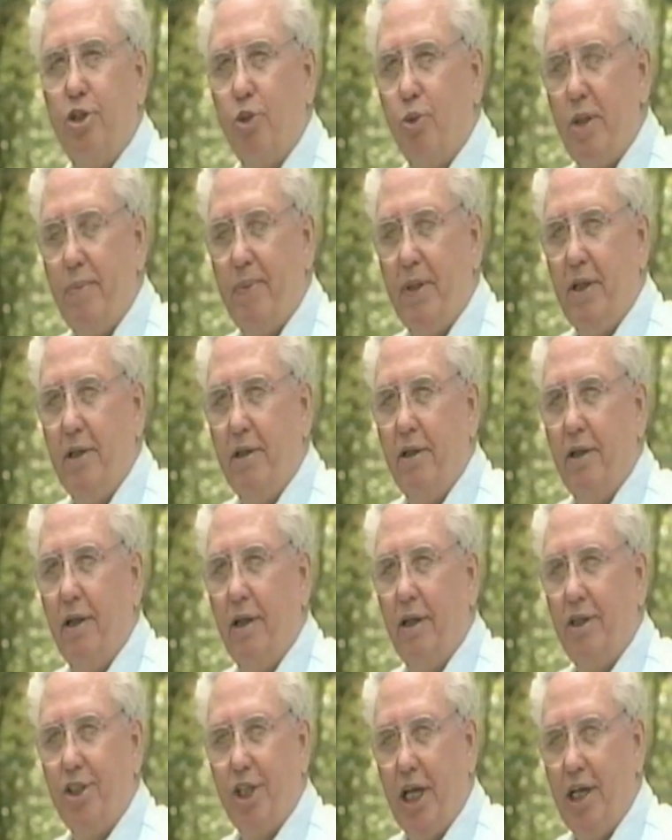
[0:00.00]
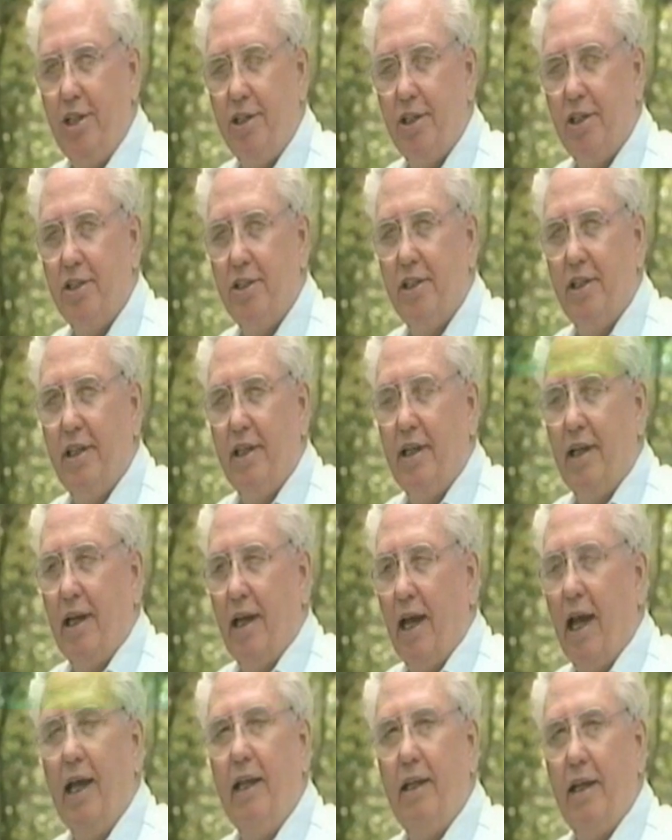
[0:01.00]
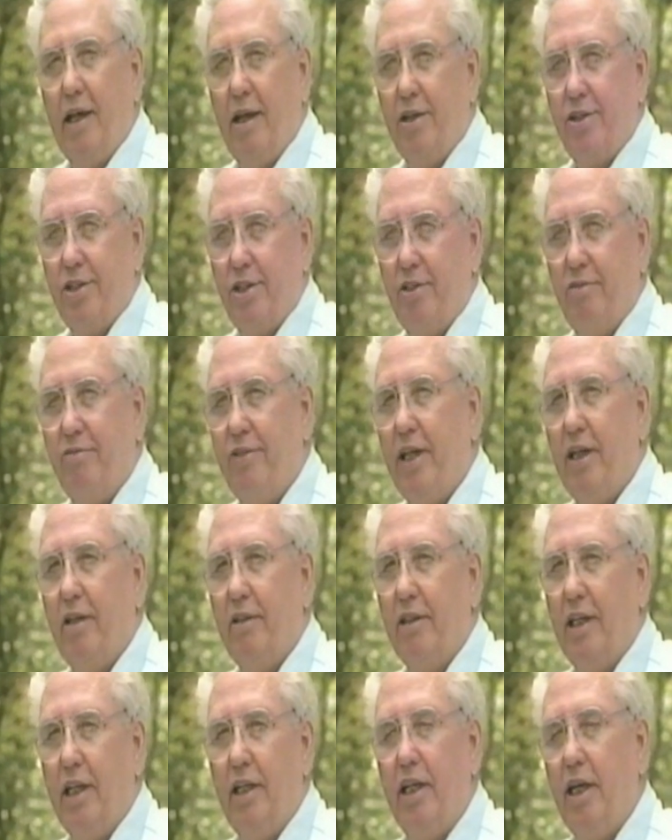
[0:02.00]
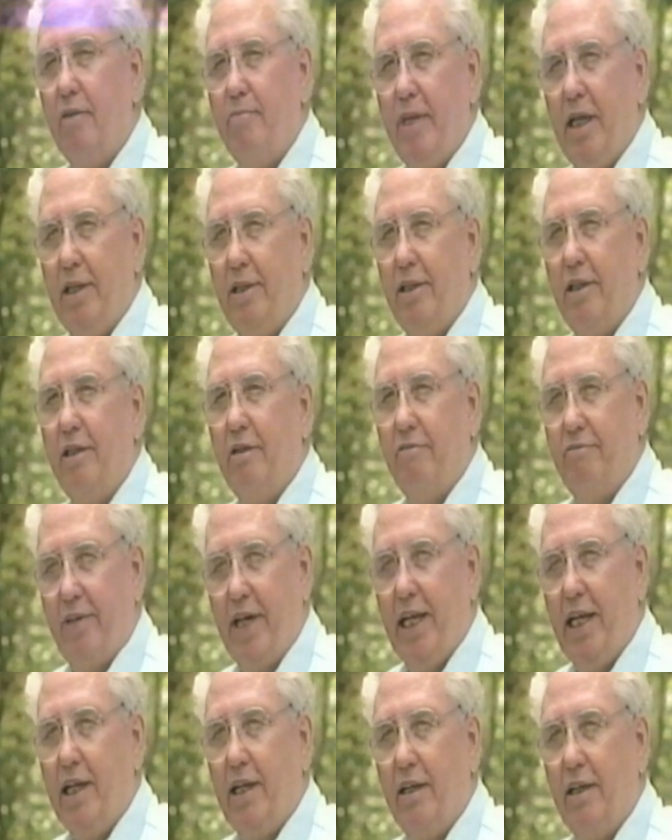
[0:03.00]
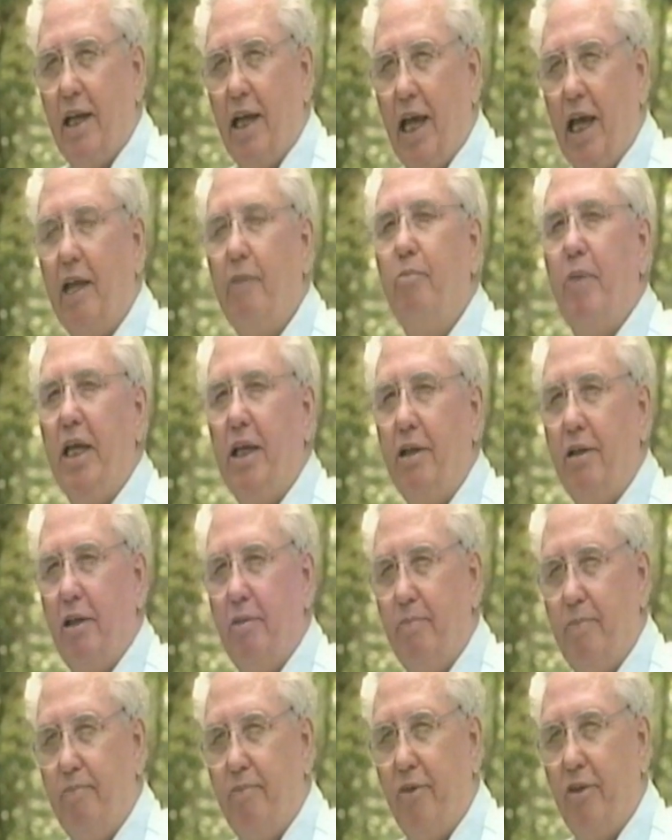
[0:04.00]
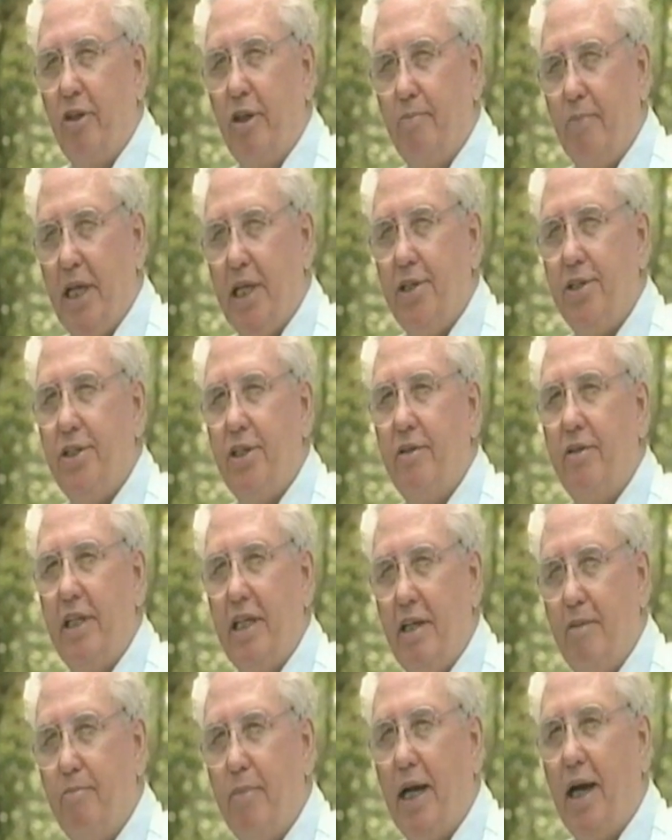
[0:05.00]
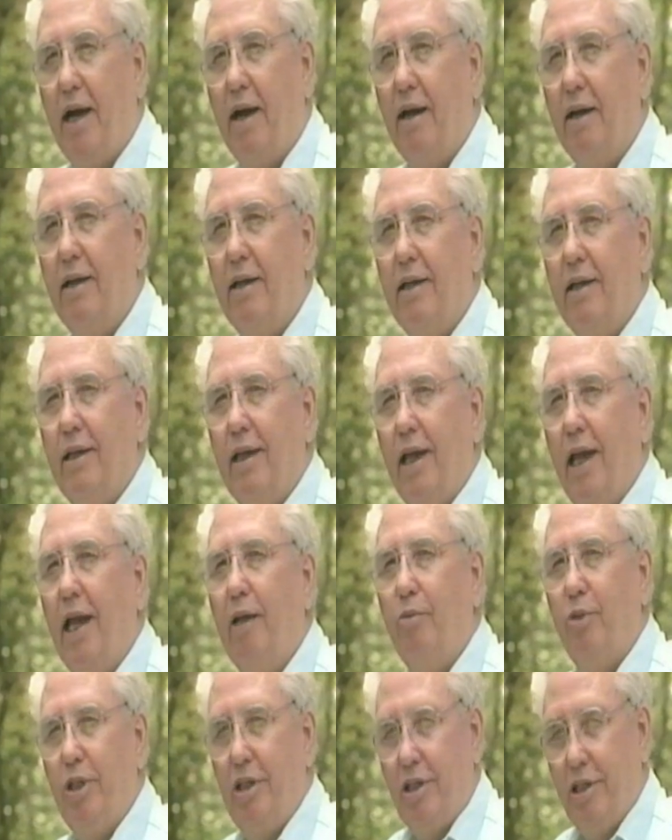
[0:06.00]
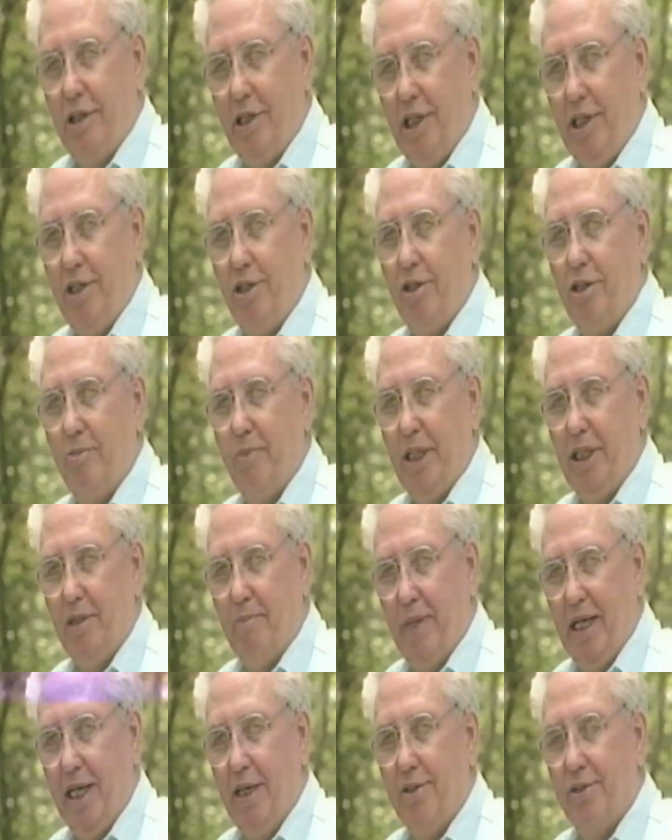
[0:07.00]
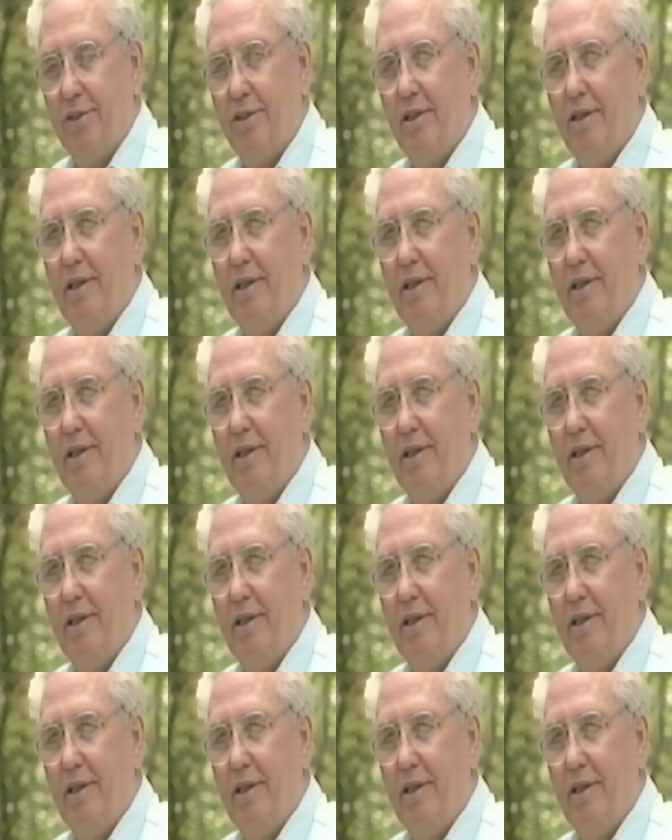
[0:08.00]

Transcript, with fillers: sweeping changes and they also felt that their method of fighting had been the, for the best of the empire and would continue to be the best.